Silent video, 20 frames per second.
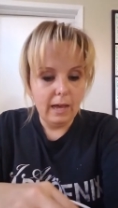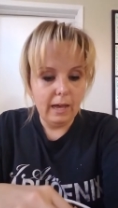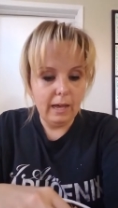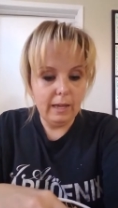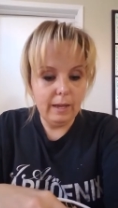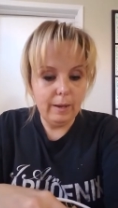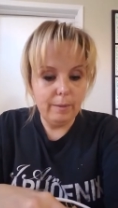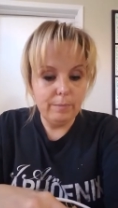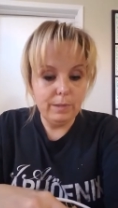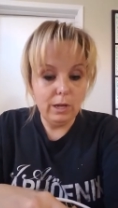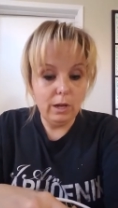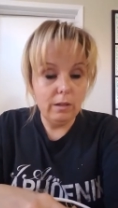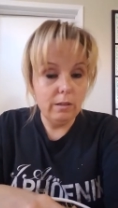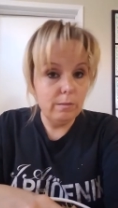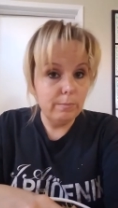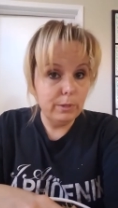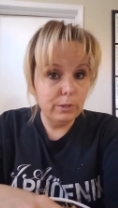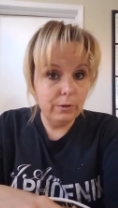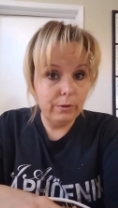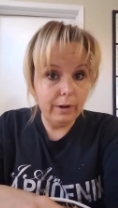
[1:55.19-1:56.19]
Um, they all
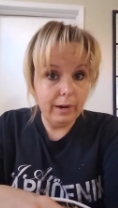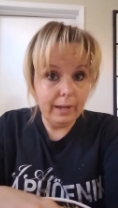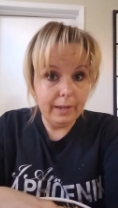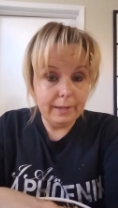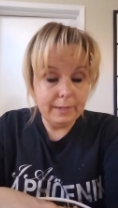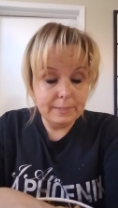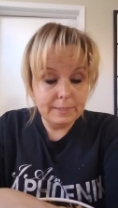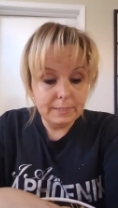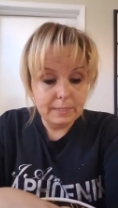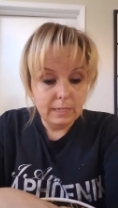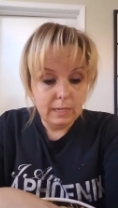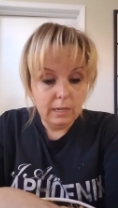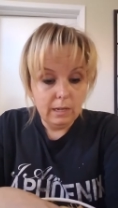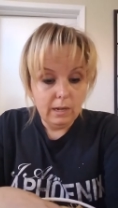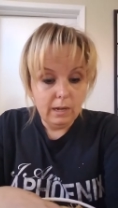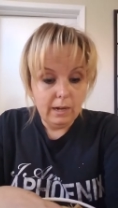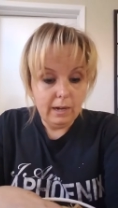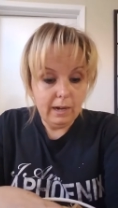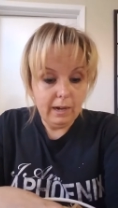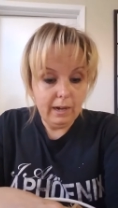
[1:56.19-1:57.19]
smell great.
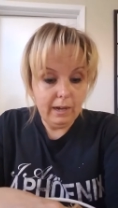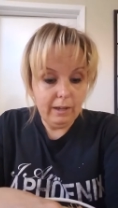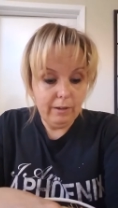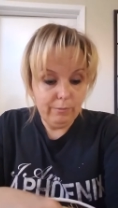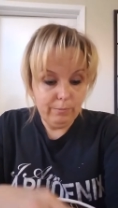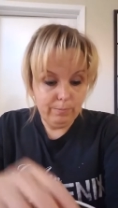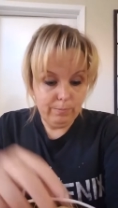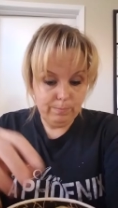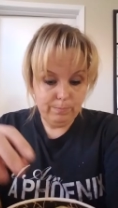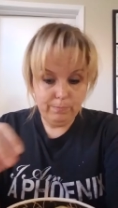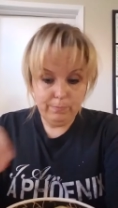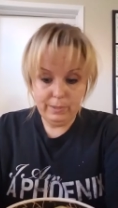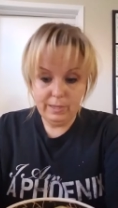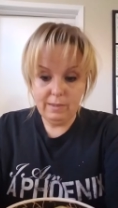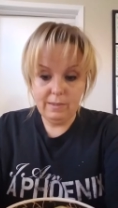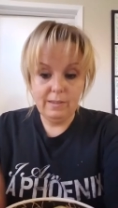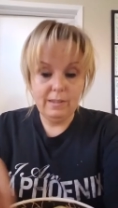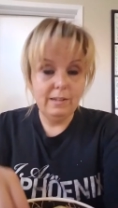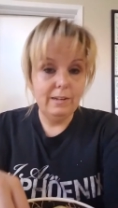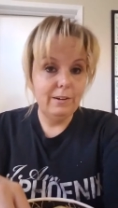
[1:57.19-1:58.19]
I've been
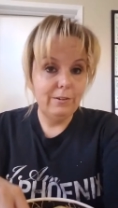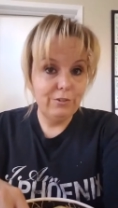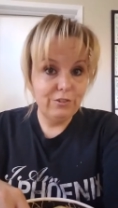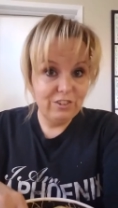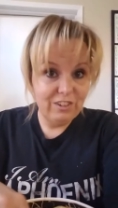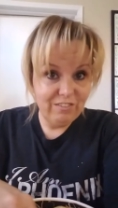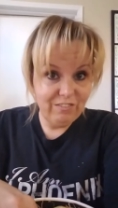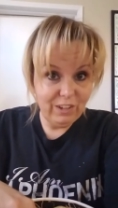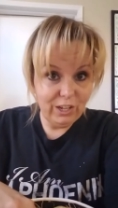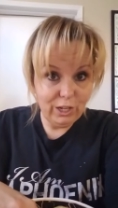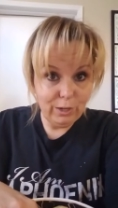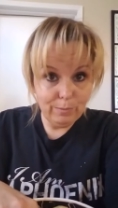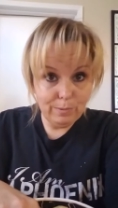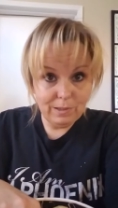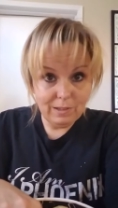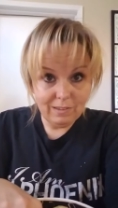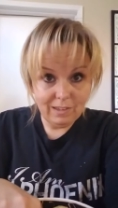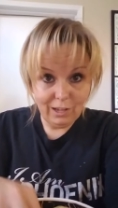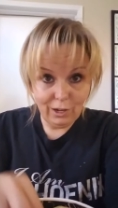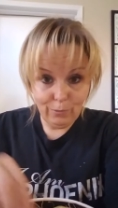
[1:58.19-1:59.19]
sitting here sniffing them
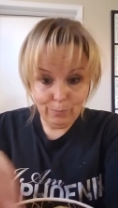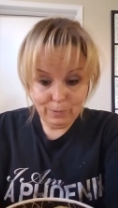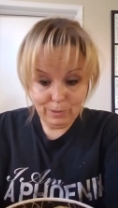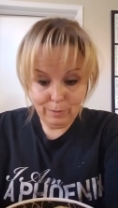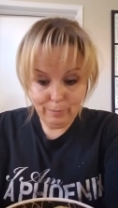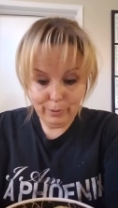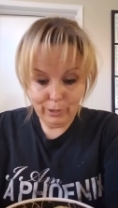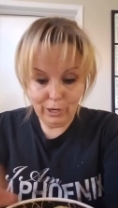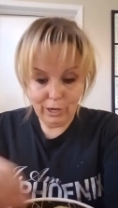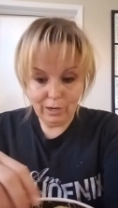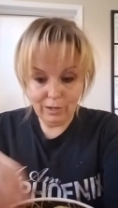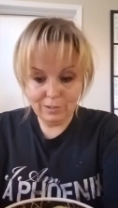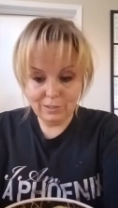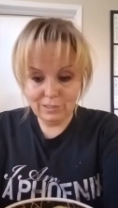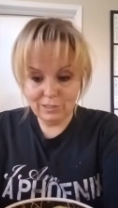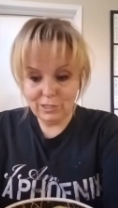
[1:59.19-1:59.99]
since I opened the box,